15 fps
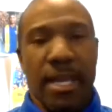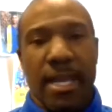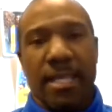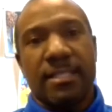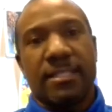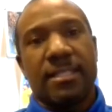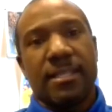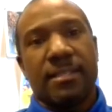guy
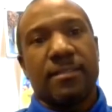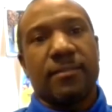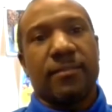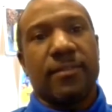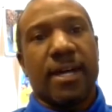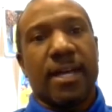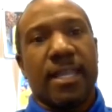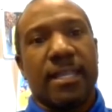to
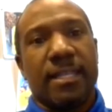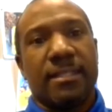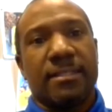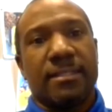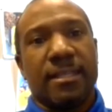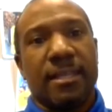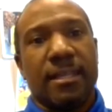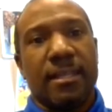testify and
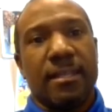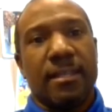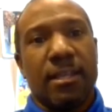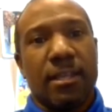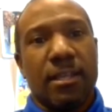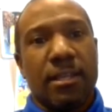say,